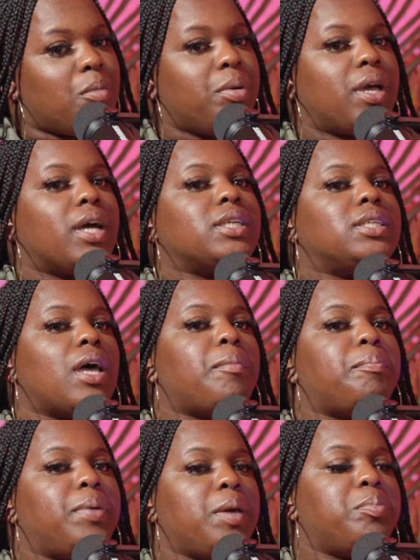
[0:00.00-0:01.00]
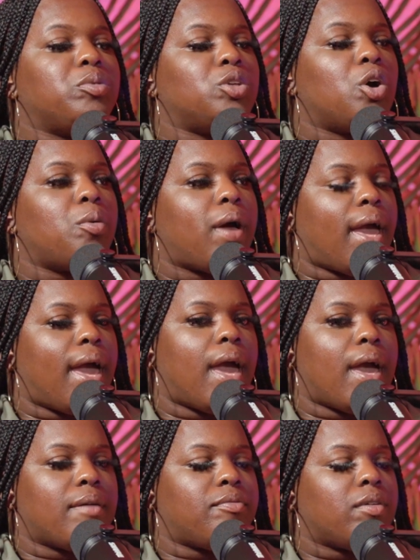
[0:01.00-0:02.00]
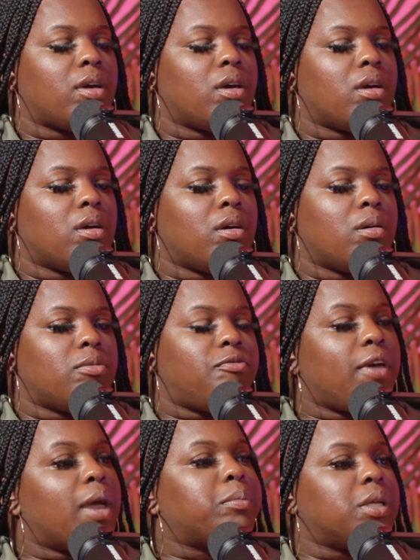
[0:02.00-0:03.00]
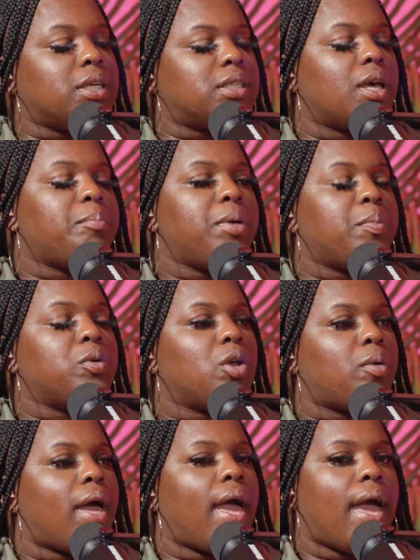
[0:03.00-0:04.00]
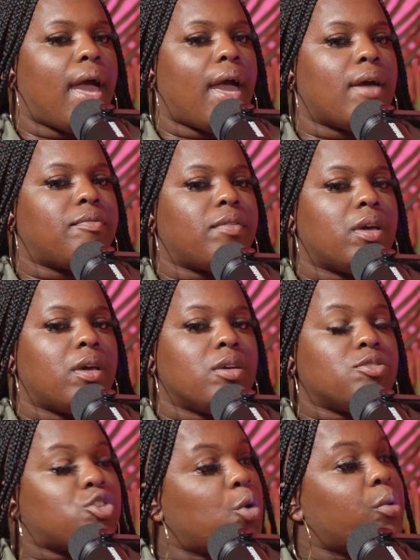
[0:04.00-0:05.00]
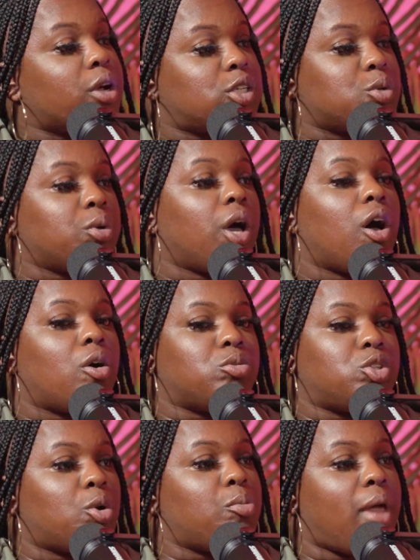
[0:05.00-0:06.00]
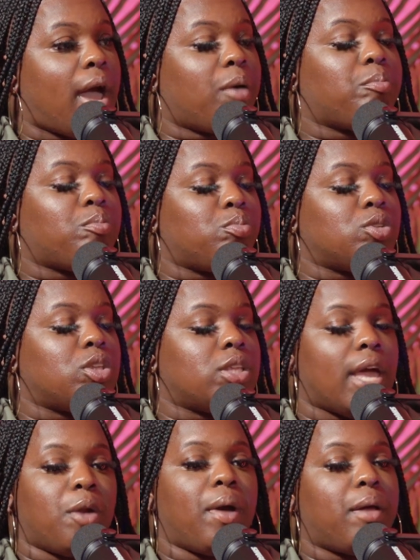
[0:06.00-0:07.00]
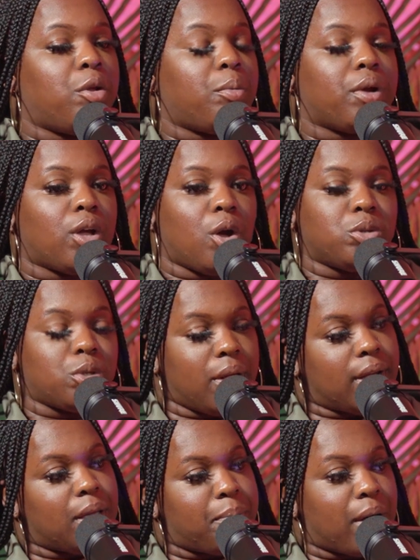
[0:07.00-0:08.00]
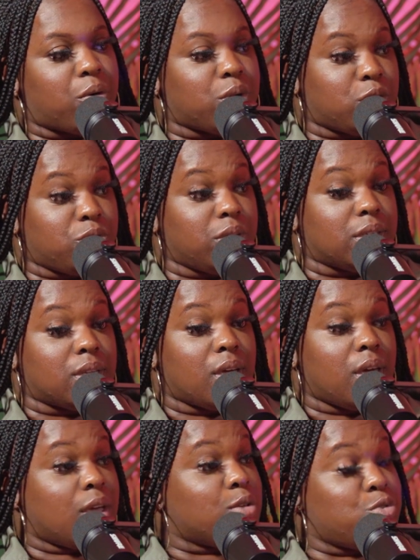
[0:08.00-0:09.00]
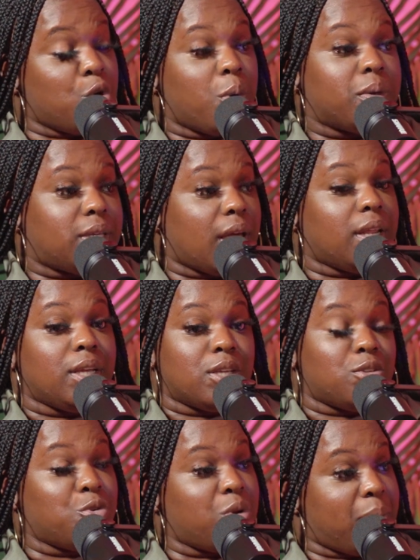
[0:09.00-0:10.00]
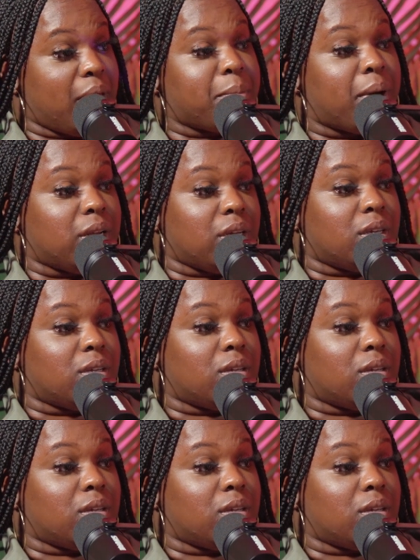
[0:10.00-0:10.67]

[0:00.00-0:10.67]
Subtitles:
Because some people don't have family. Some people don't have somewhere to go. So now they don't have nowhere to go. So now they back on the streets doing what they need to do to make money.